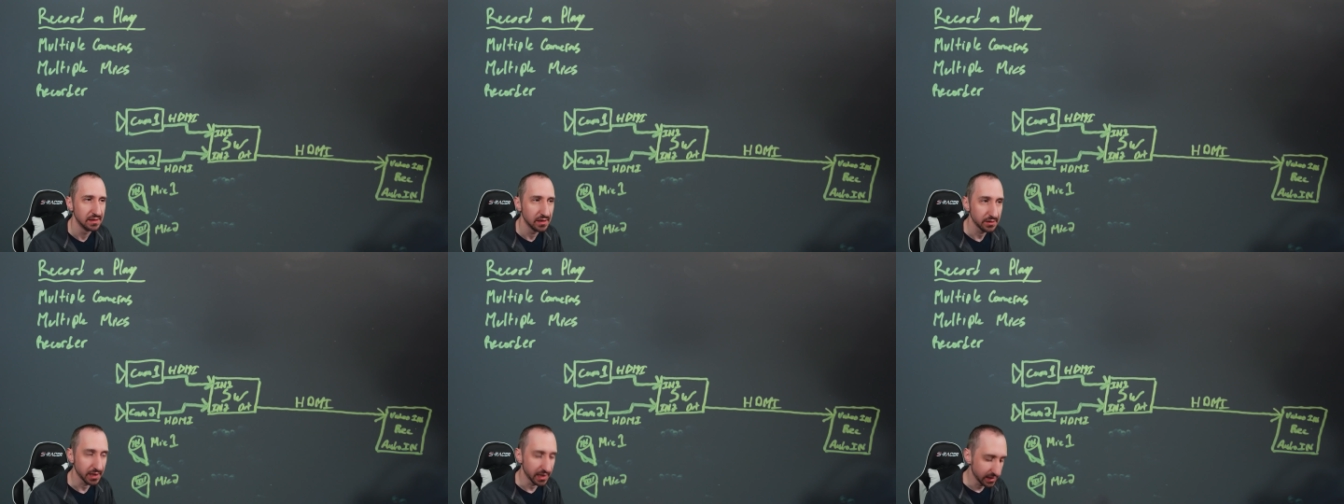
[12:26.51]

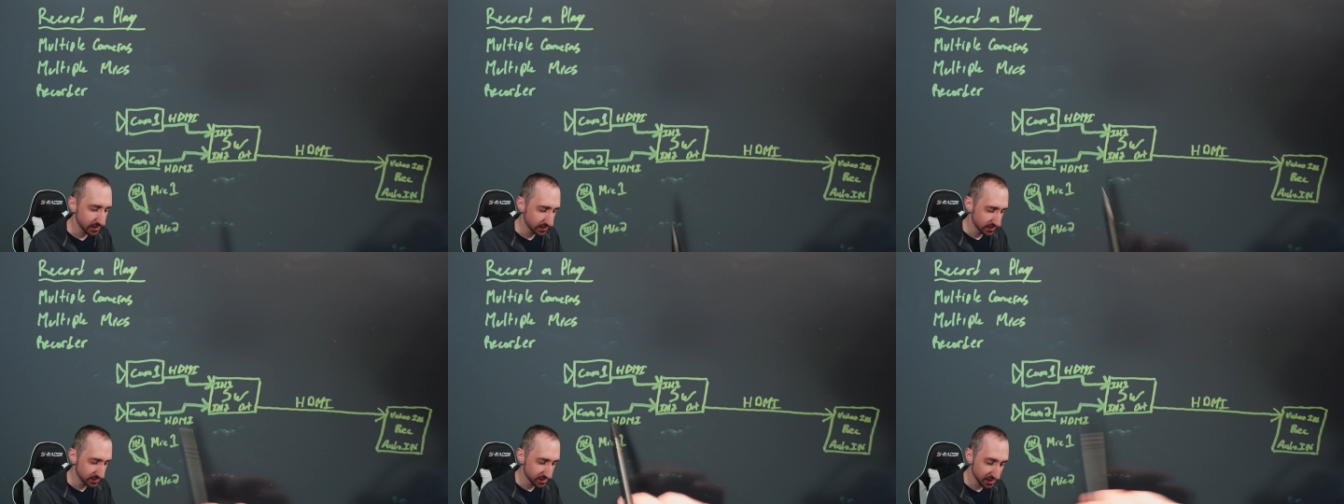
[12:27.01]
Okay,
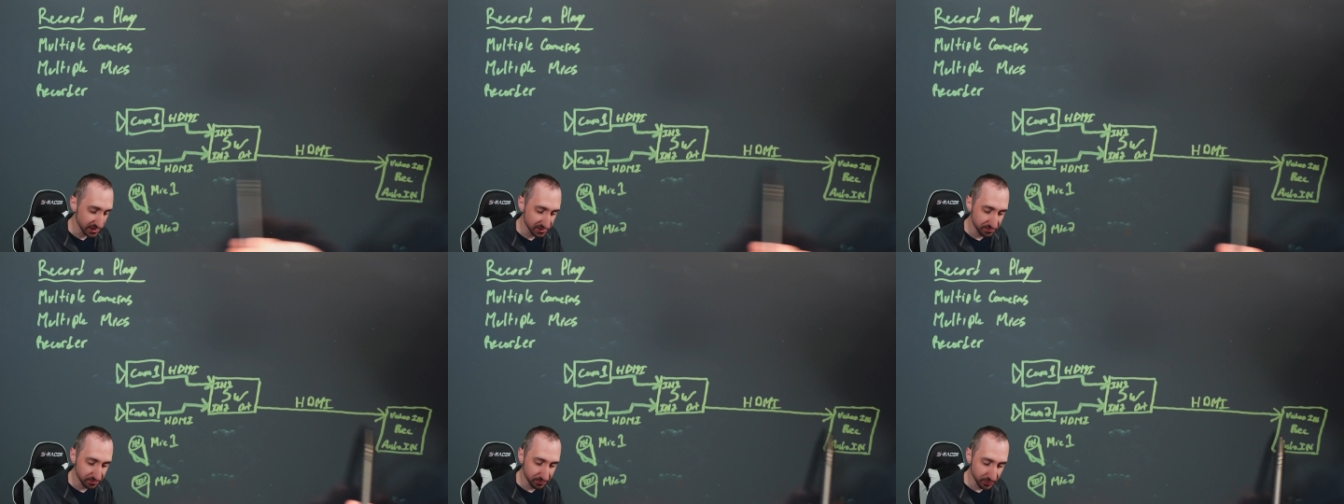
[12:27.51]
so
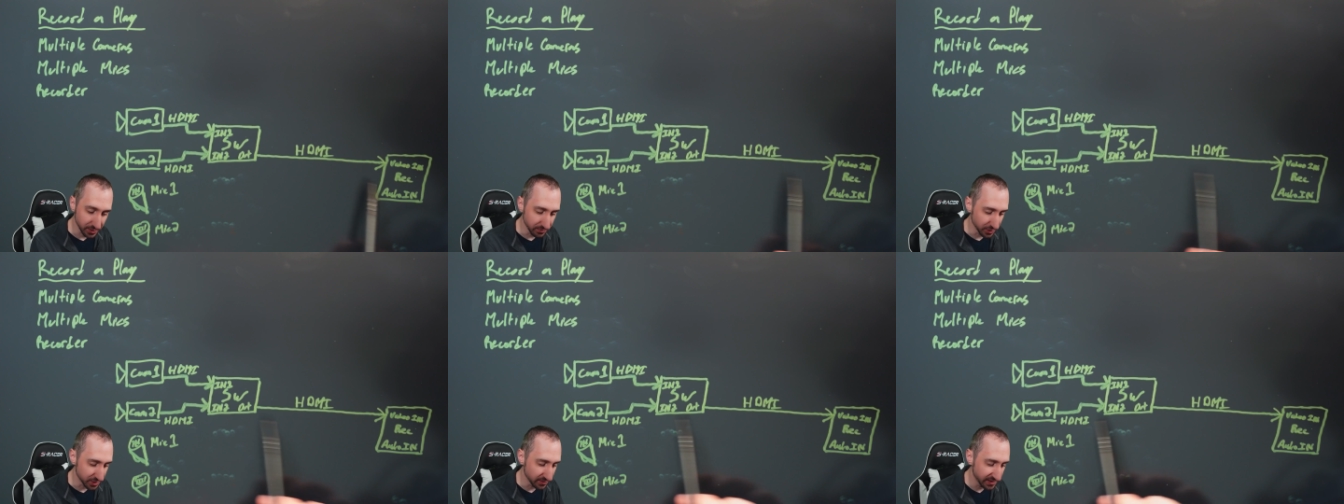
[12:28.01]
that's pretty
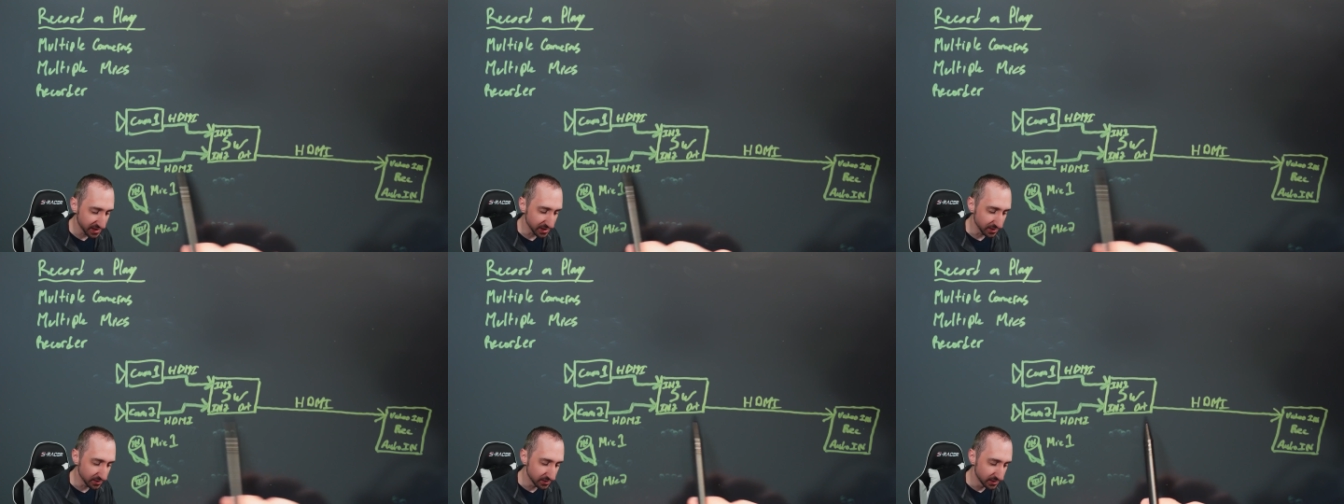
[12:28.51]
much our
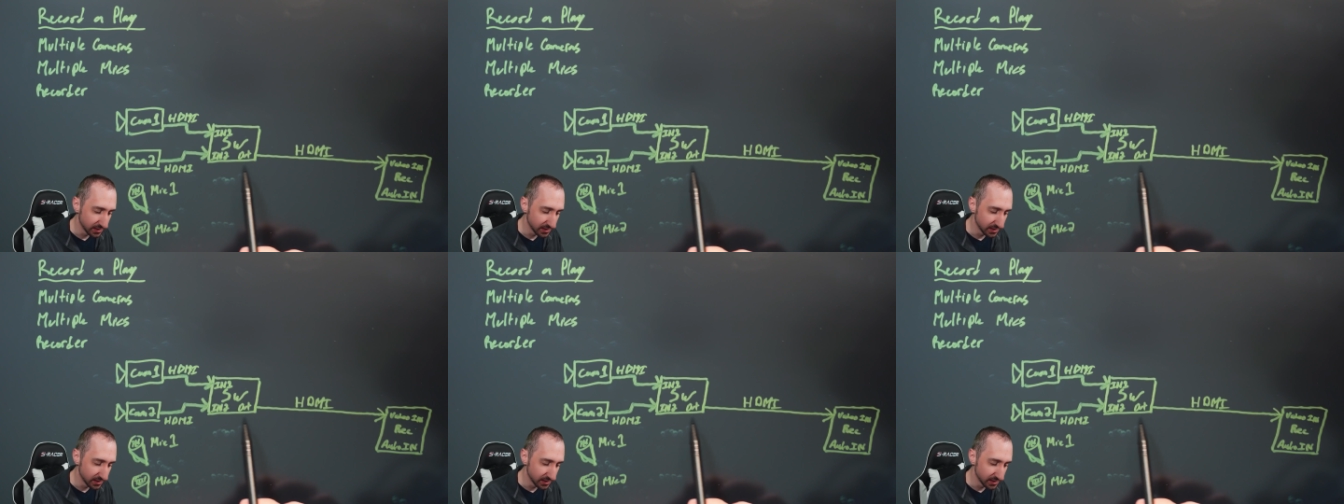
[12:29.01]
video.